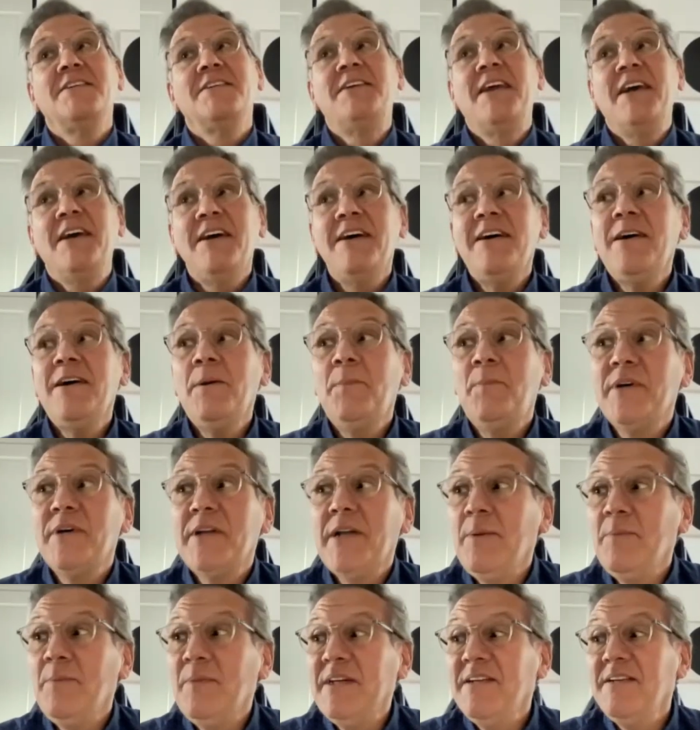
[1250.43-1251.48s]
Yeah,
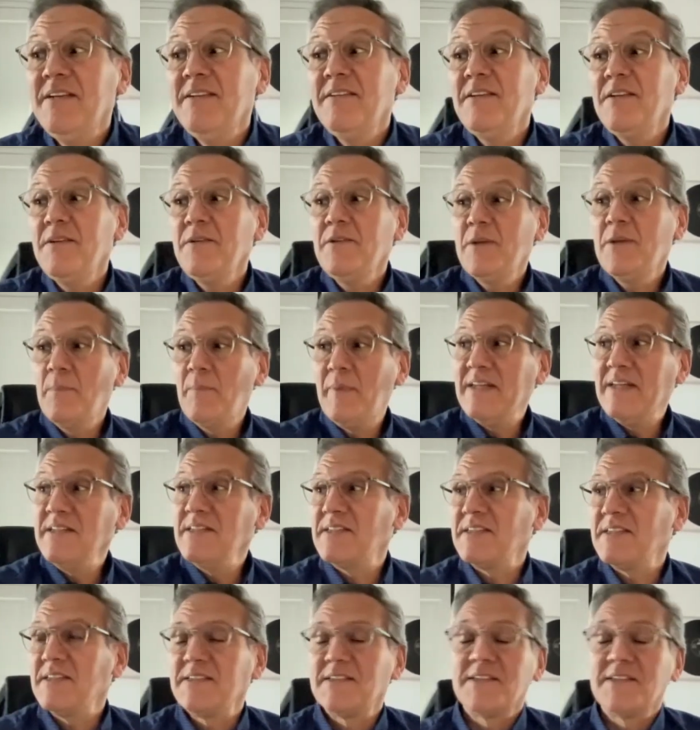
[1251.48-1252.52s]
but I mean, the
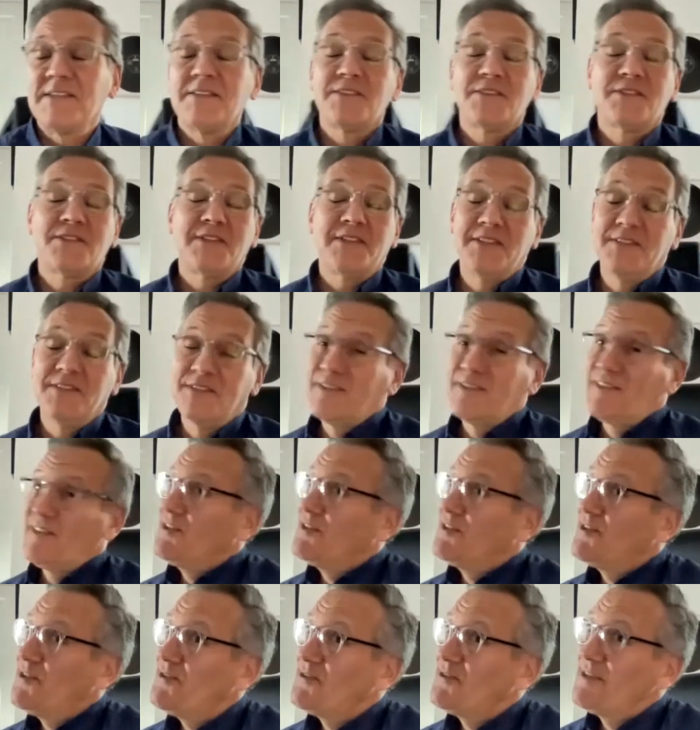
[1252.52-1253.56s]
basics is
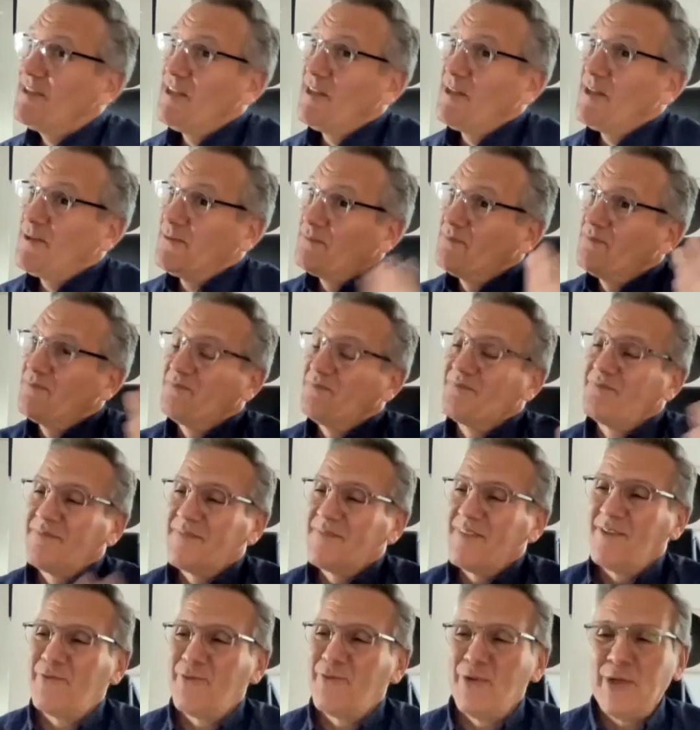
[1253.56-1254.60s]
still, you know,
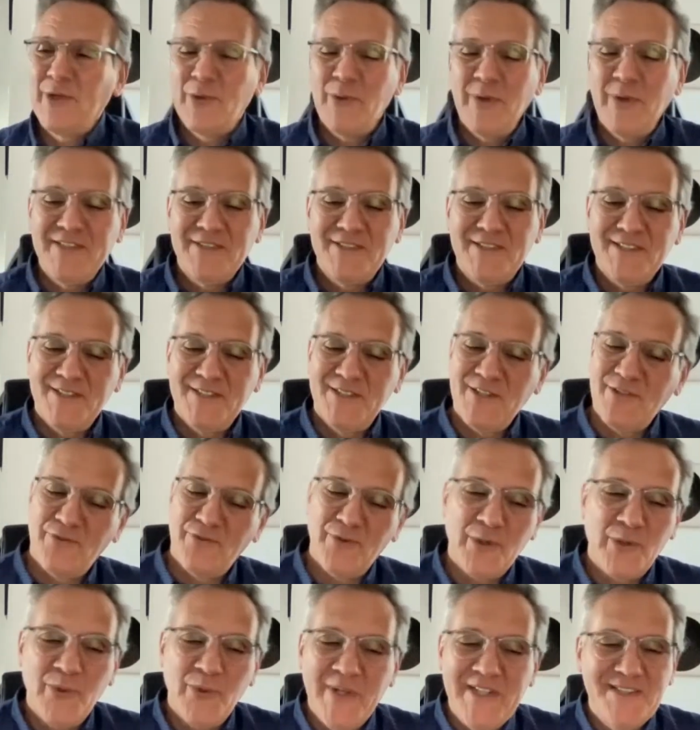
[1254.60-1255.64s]
frequencies are
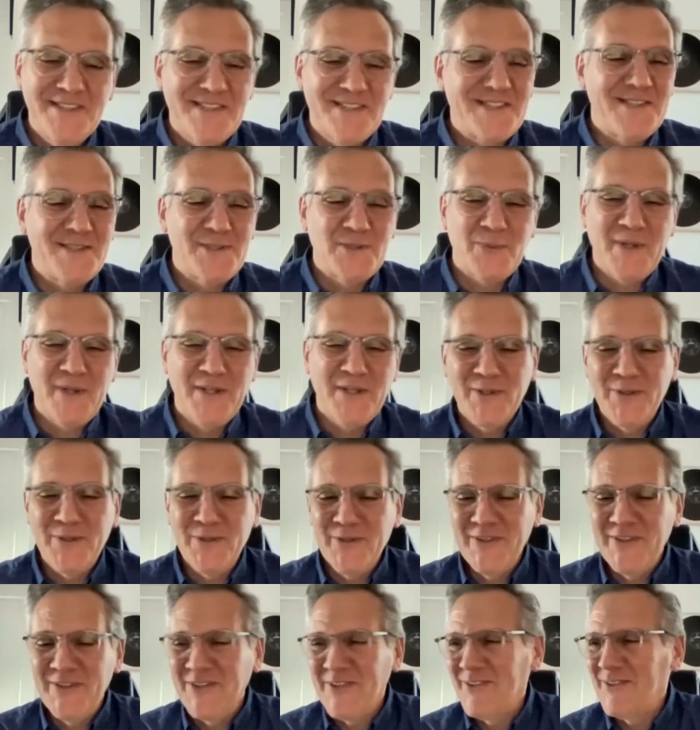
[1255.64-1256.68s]
frequencies, whether
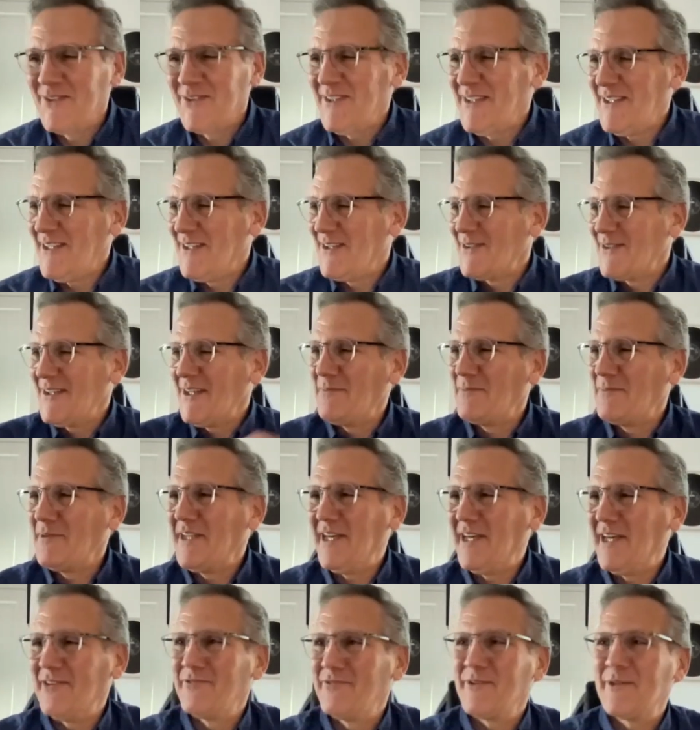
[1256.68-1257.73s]
they're, you know, coming
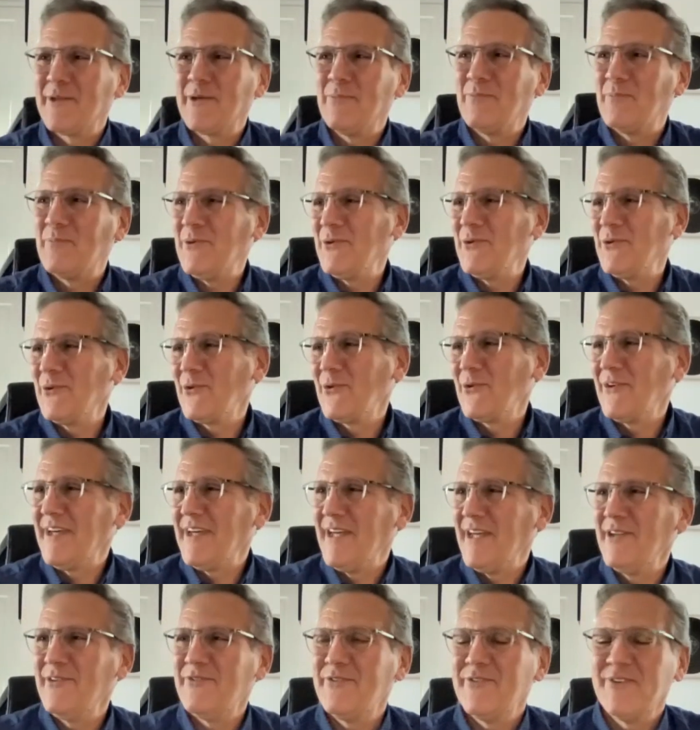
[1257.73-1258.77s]
out of a computer or
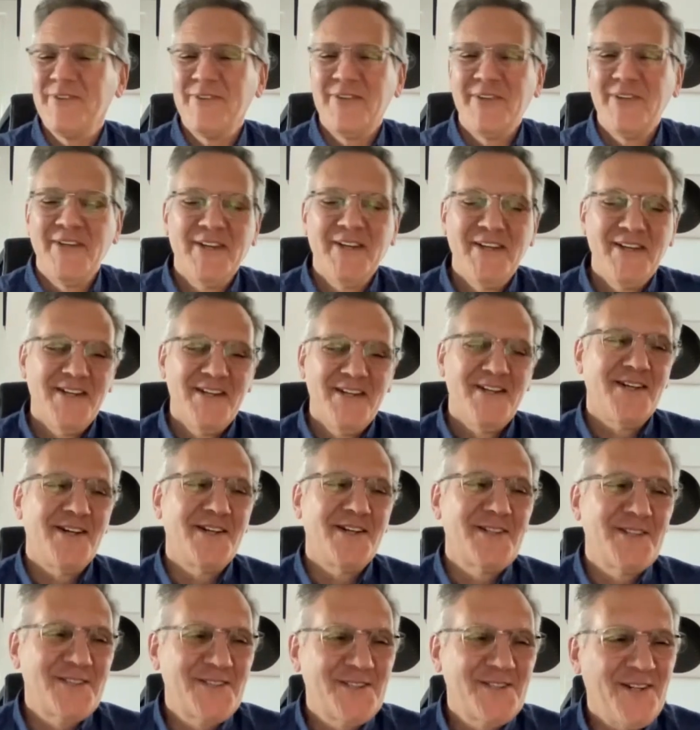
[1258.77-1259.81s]
out of a
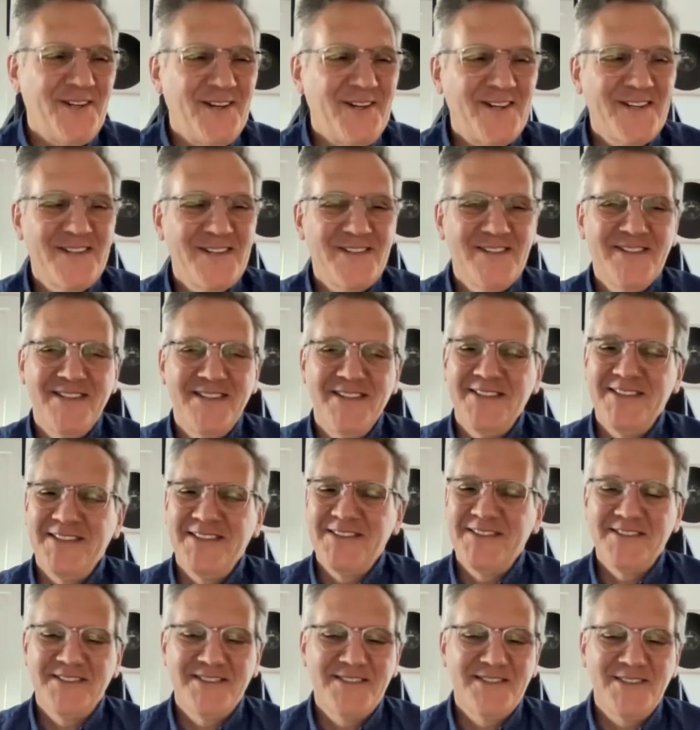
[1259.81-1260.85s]
guitar.
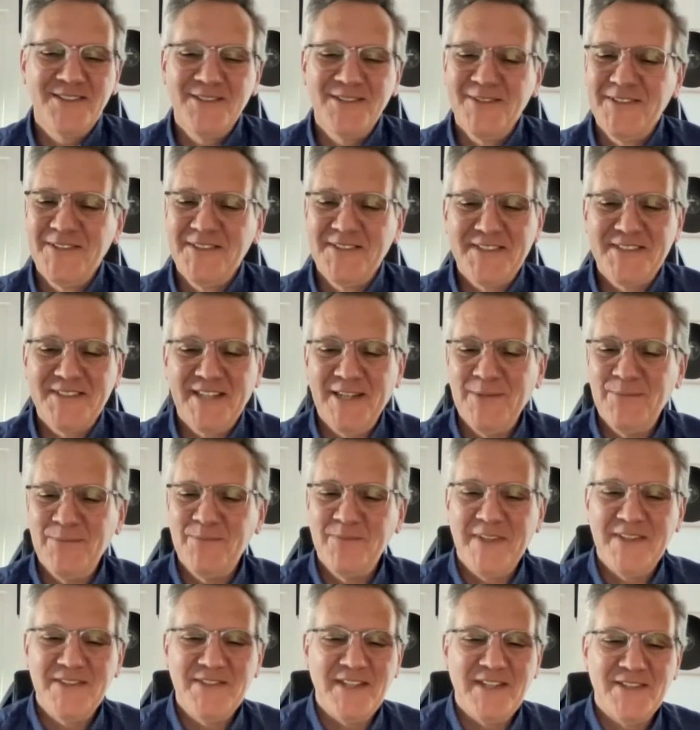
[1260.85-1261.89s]
It's still the
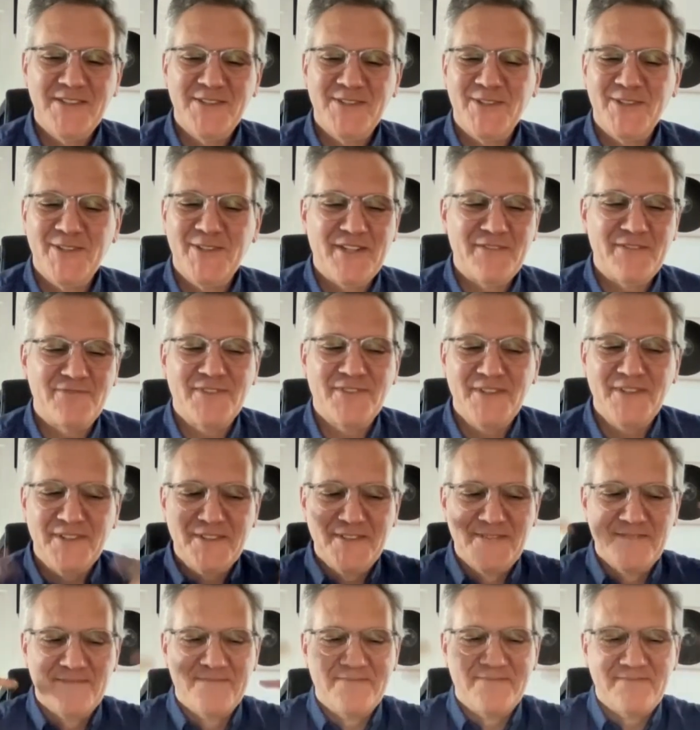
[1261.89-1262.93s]
same, and you still have
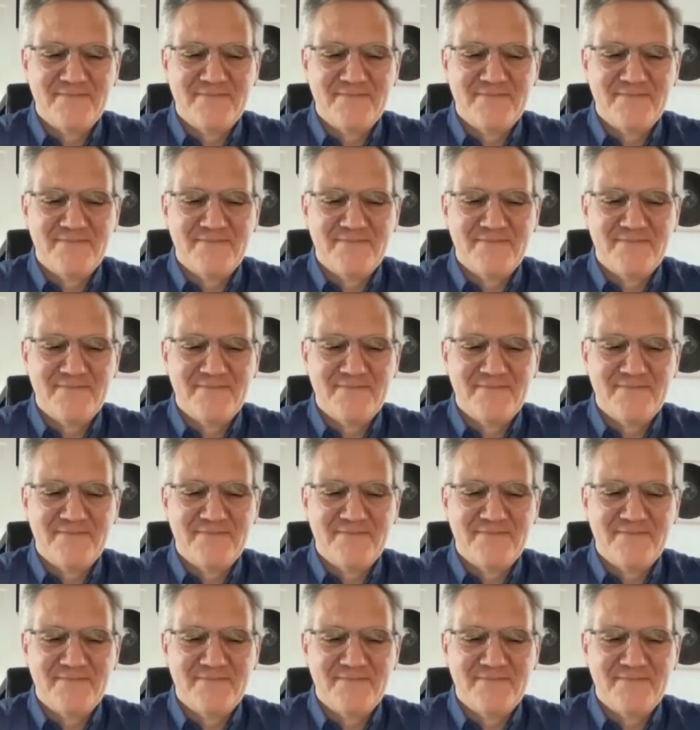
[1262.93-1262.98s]
to